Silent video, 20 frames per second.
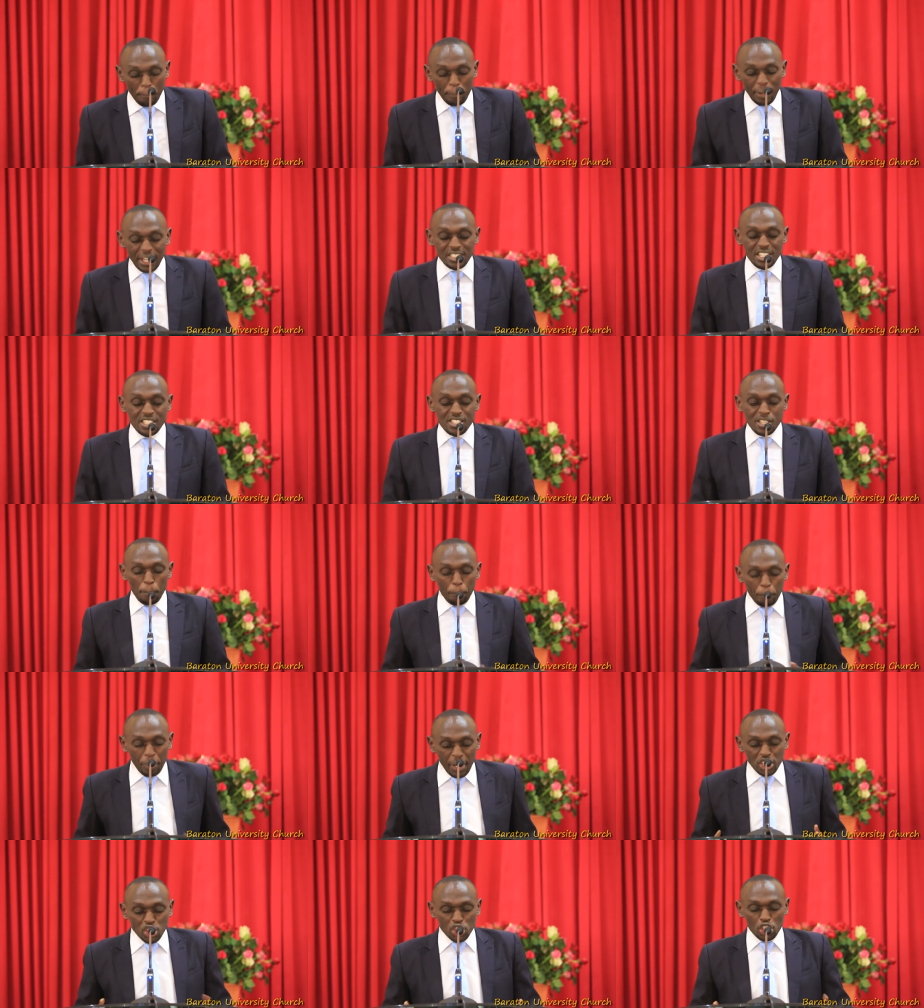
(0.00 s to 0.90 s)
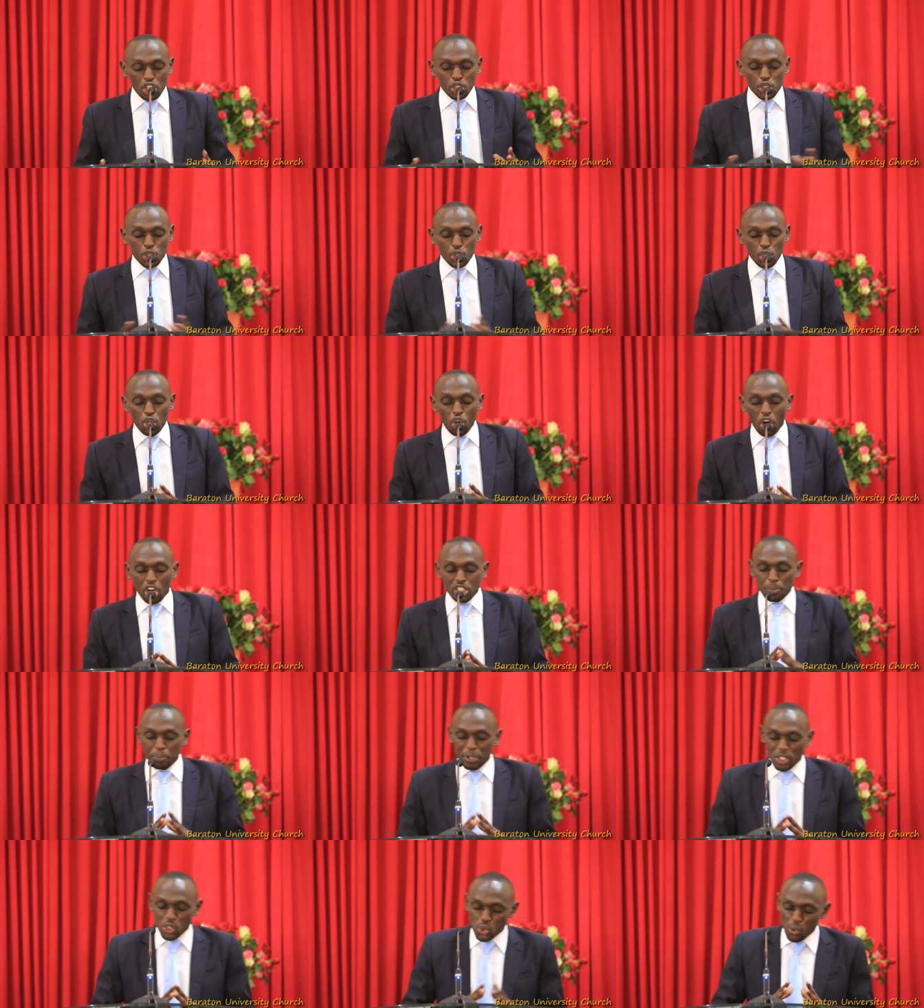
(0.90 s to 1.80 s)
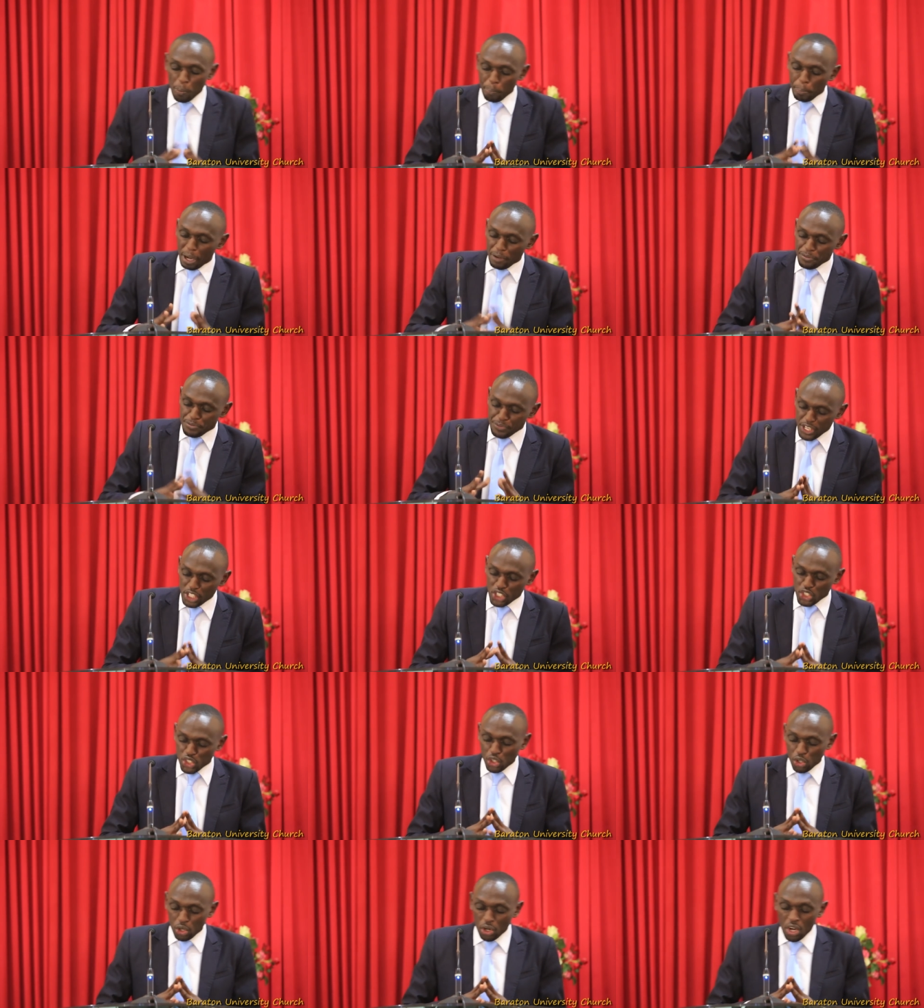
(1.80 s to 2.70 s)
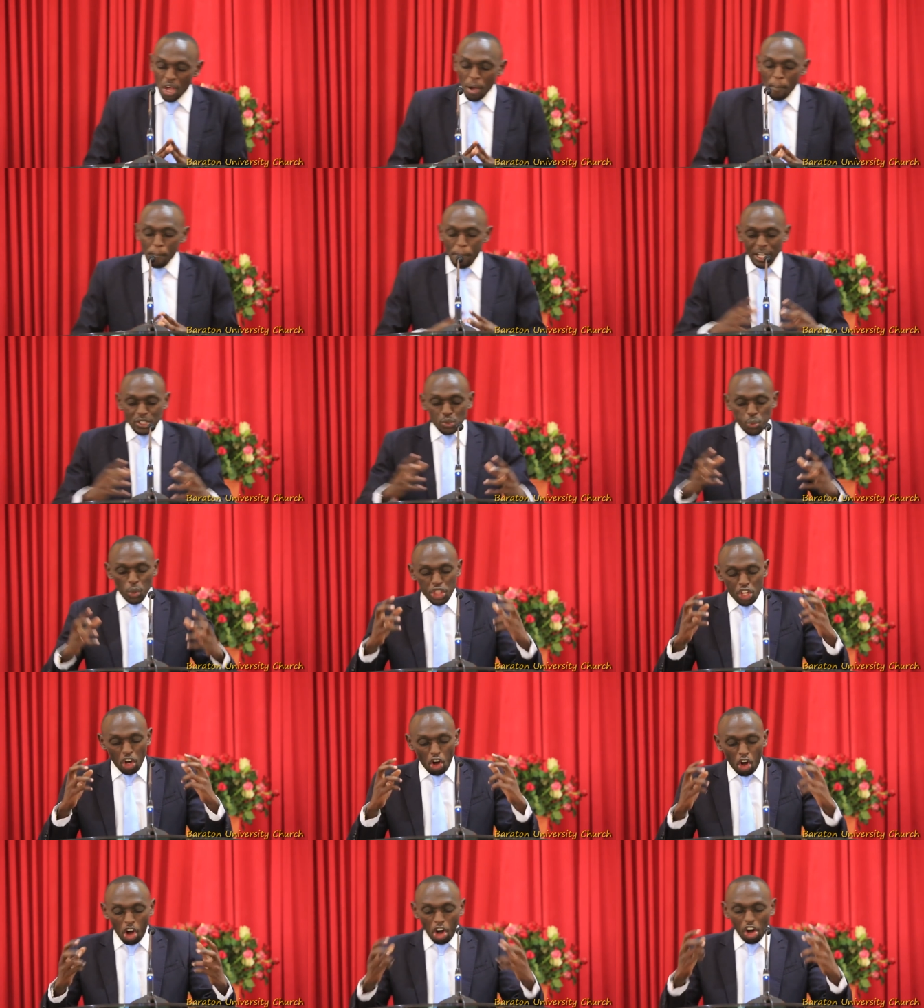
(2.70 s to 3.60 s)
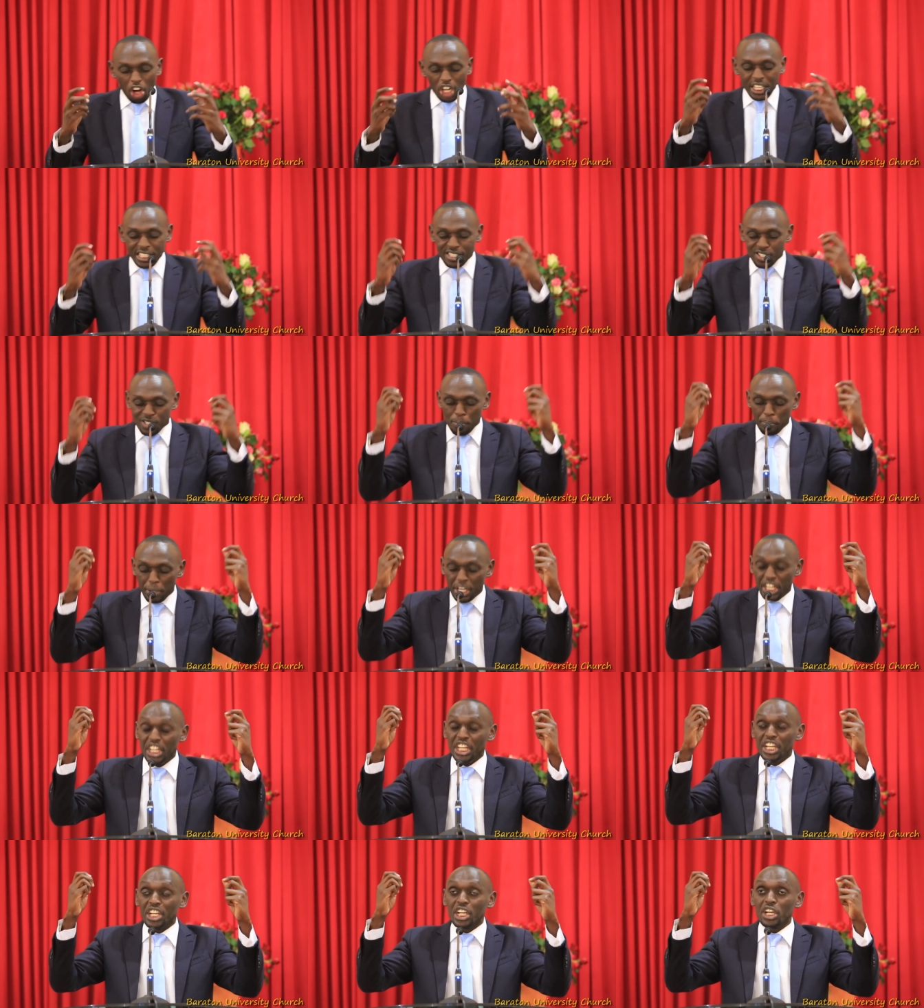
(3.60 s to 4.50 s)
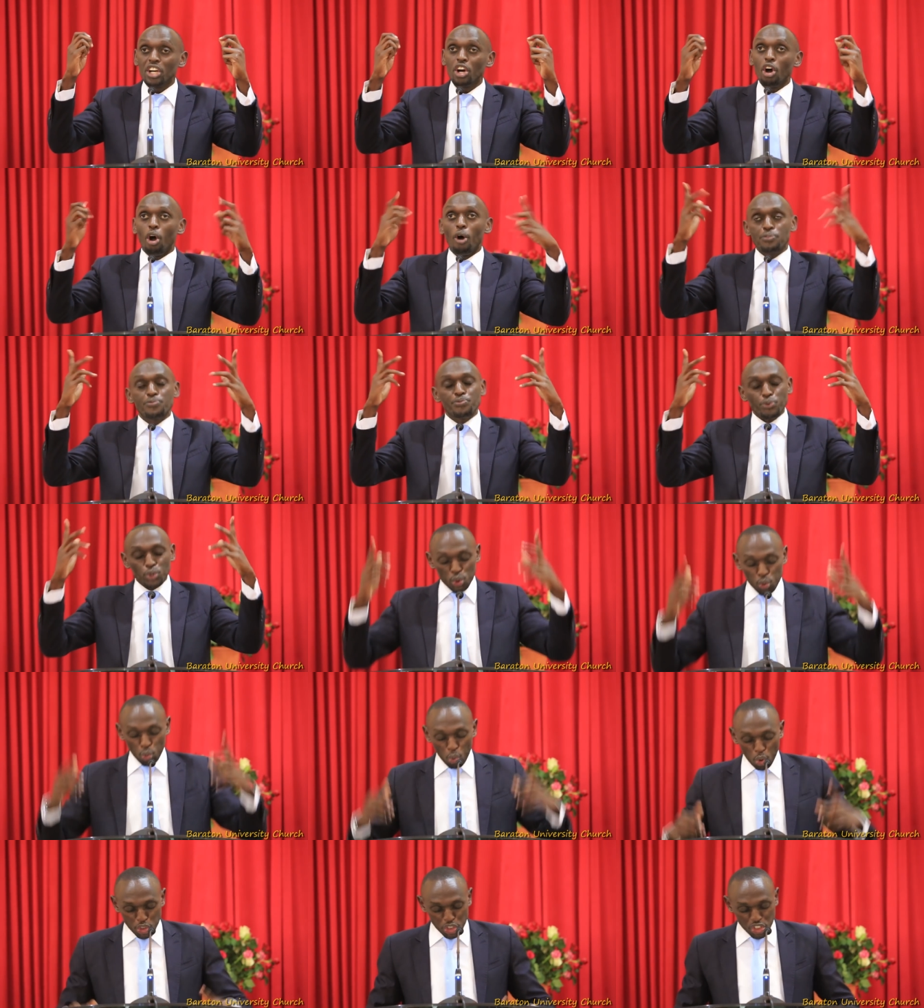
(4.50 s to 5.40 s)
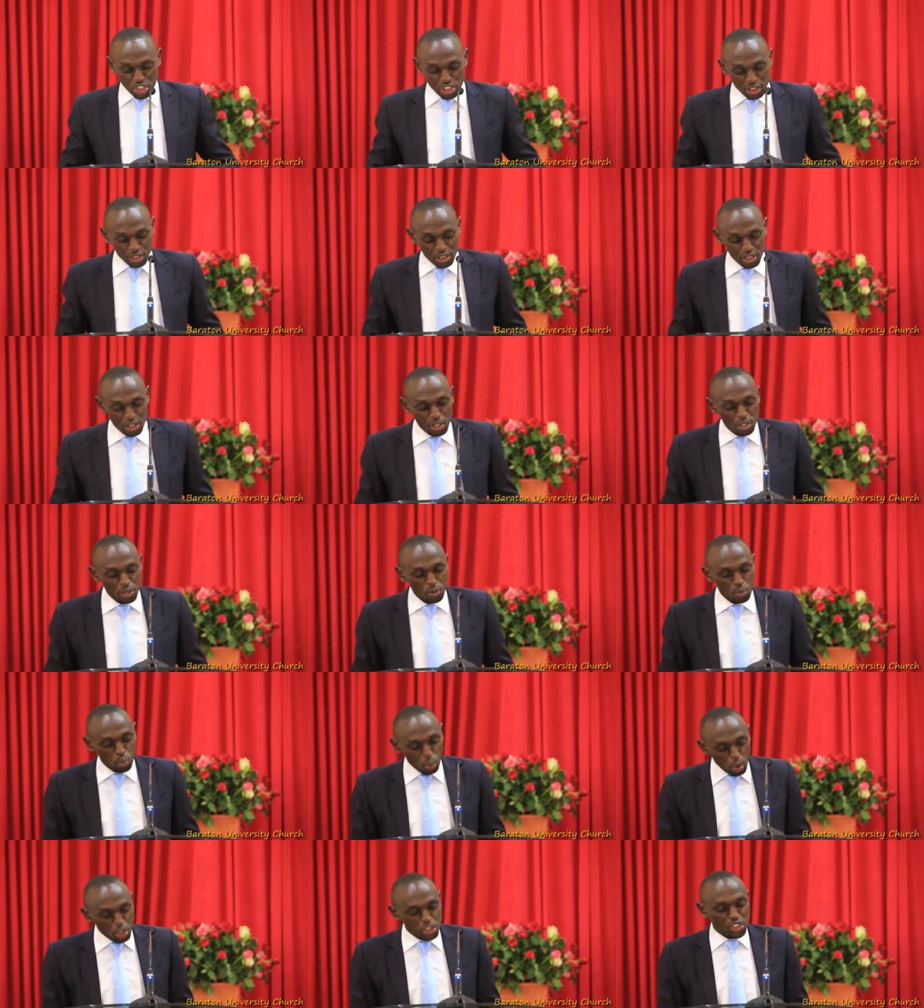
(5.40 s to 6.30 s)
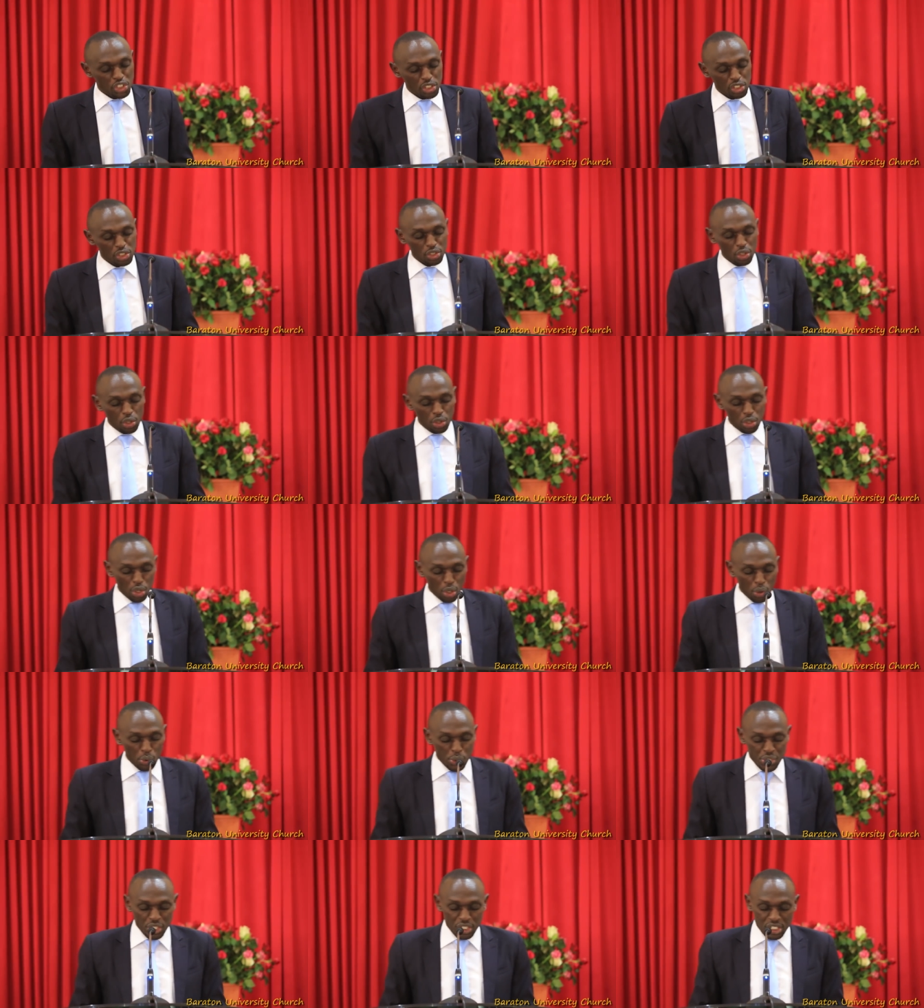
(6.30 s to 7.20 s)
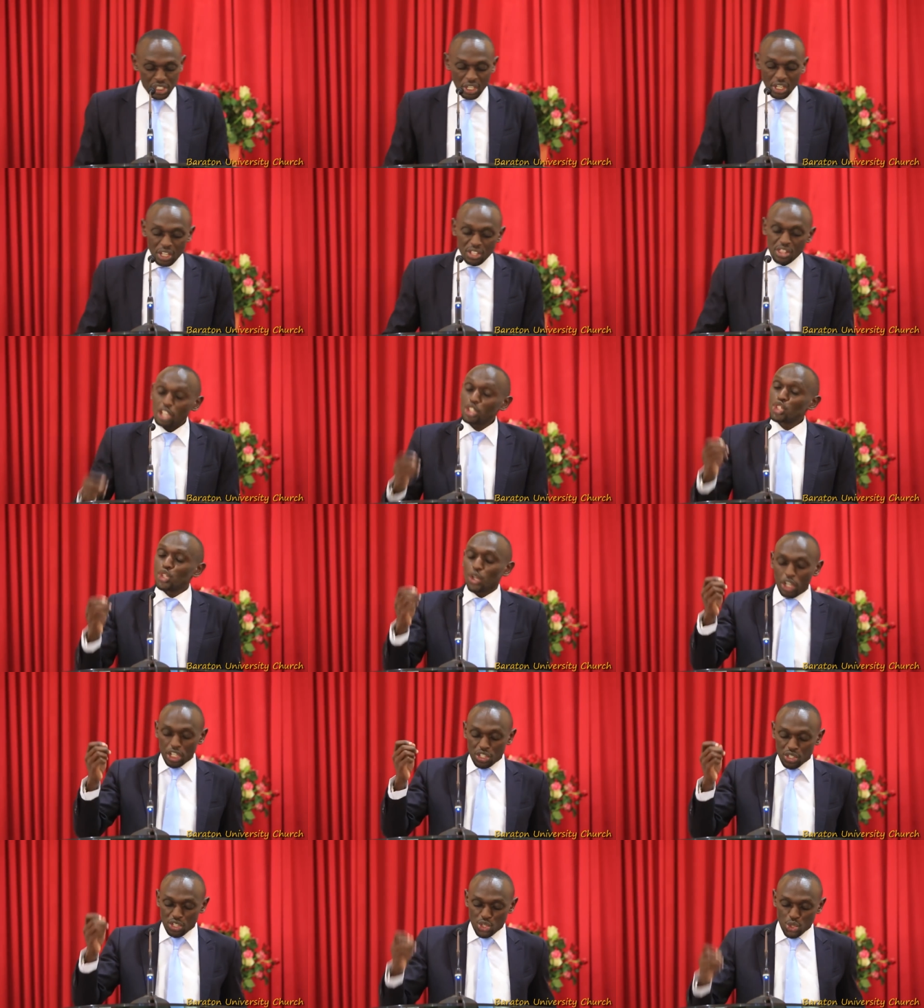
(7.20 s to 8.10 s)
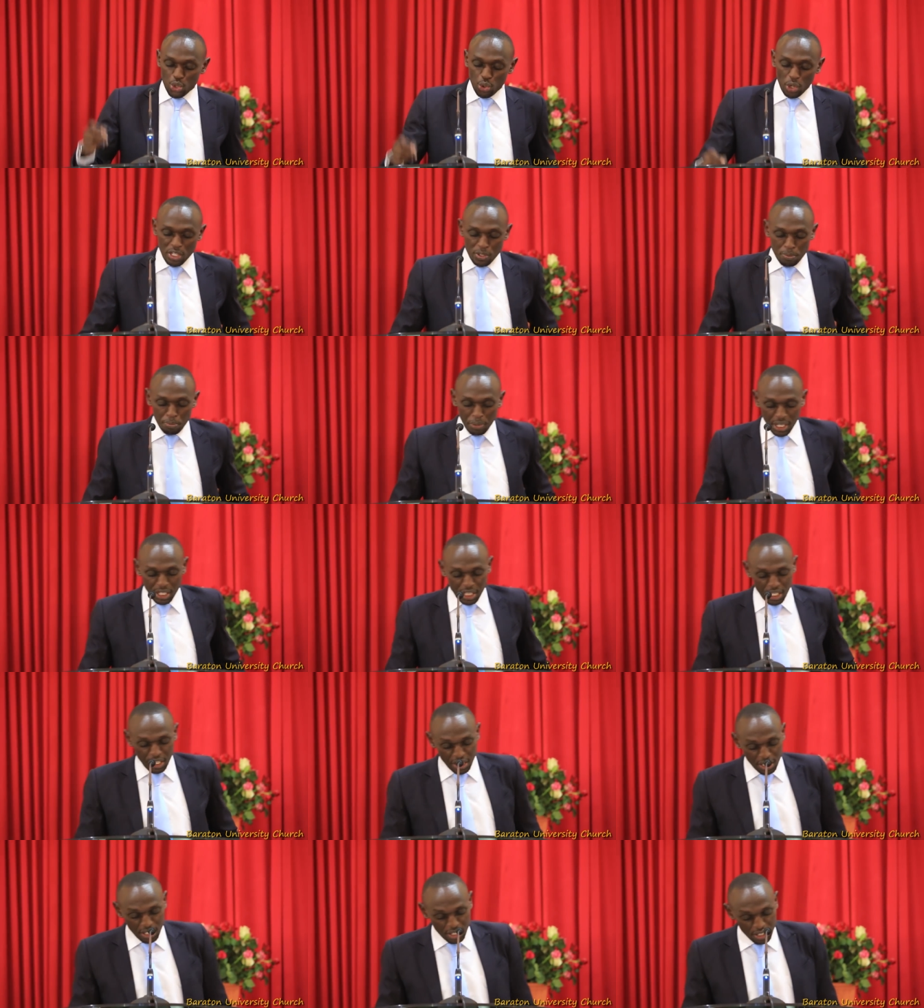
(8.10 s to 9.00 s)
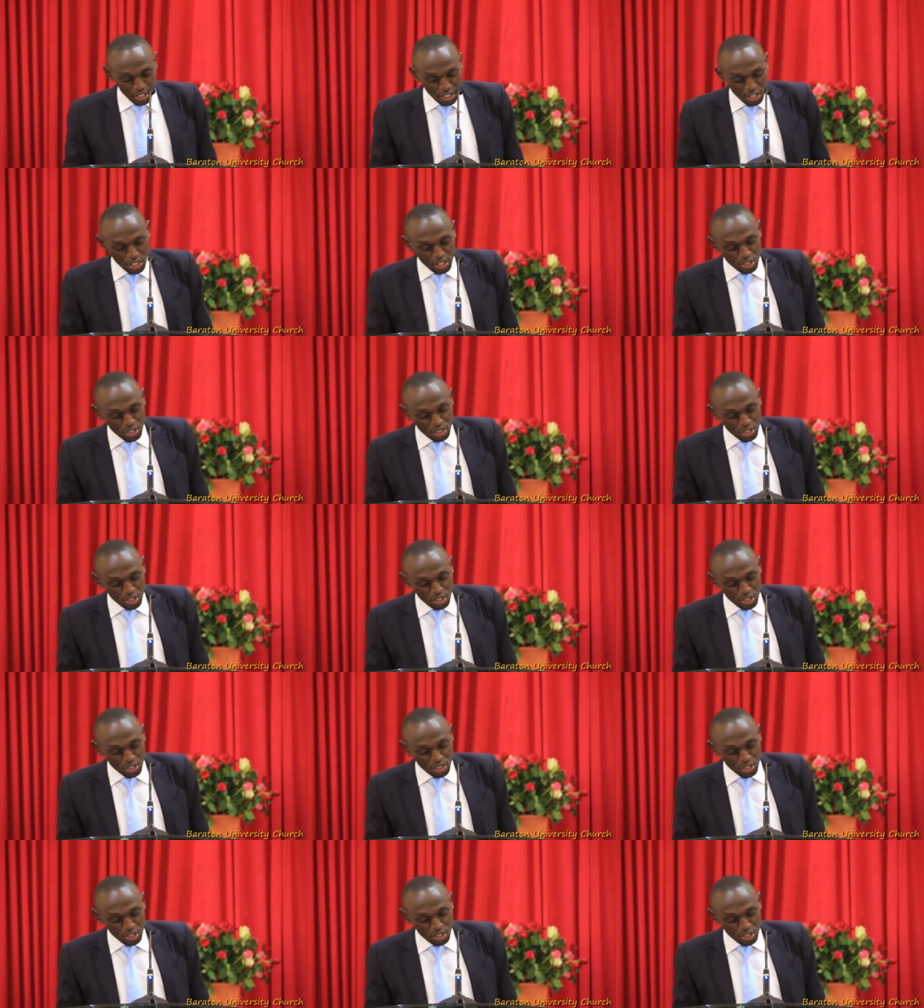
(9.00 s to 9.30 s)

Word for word: Participation should not be superficial, but with all its meaning of foot washing wash it or lose it. The choice is yours, brethren,